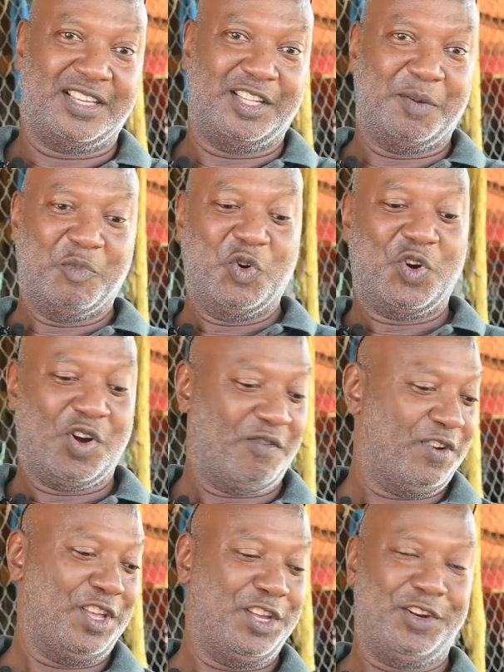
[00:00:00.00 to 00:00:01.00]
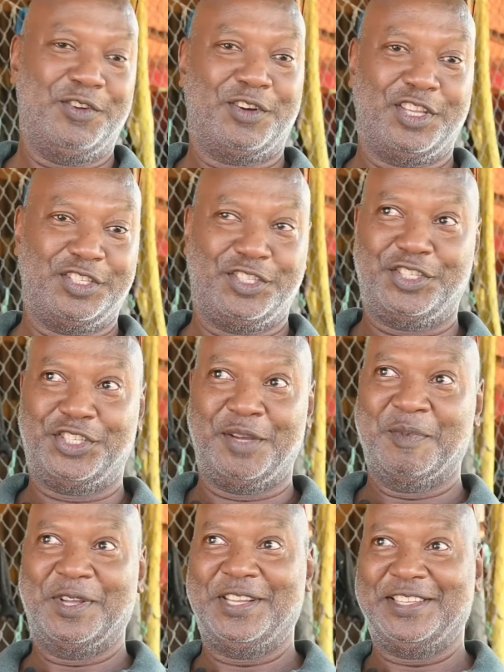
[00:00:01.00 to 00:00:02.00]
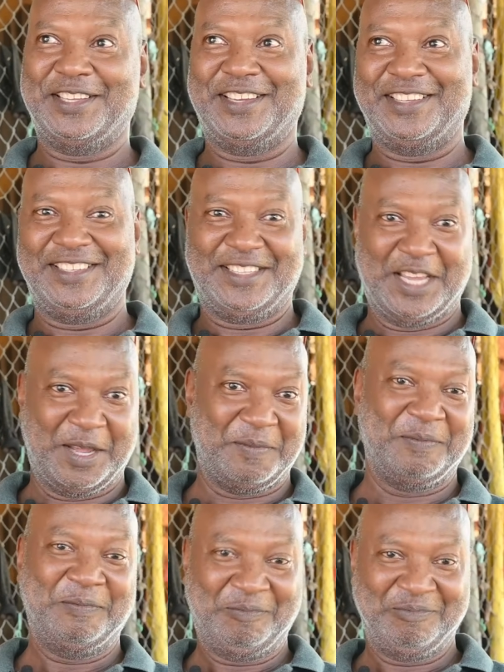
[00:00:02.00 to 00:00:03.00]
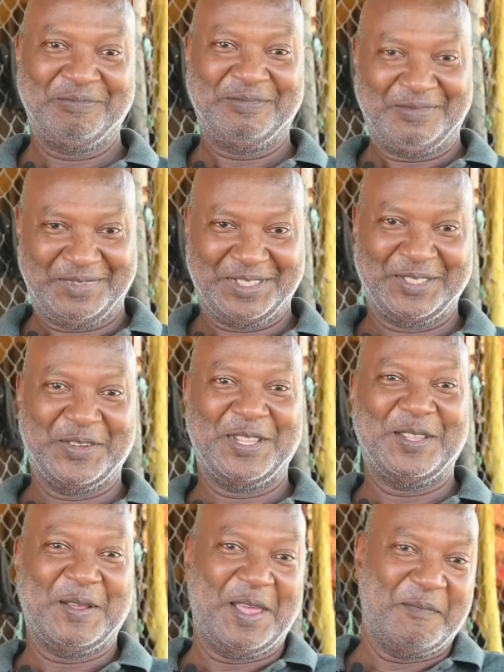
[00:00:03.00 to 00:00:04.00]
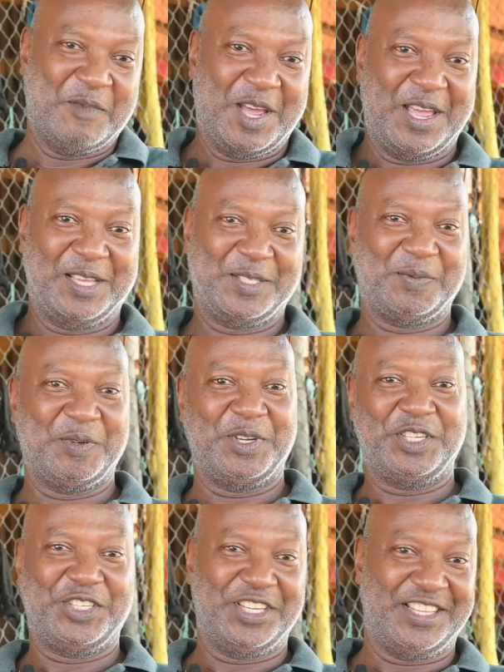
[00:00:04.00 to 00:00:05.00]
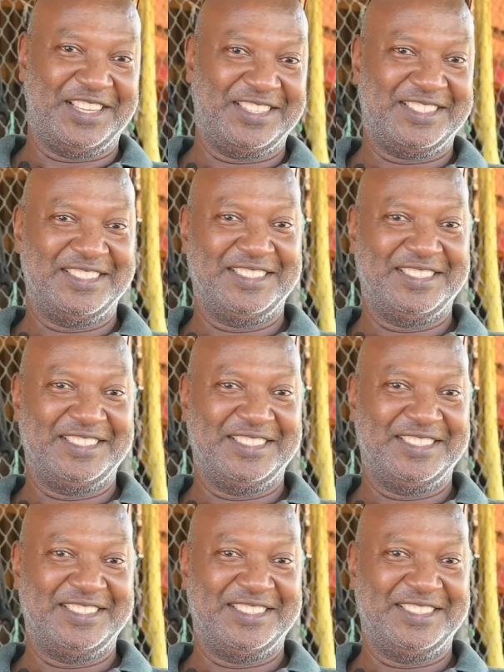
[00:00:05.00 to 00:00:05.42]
On the book cover you look, you see Shim on it all the time. So that's like my aspiration is.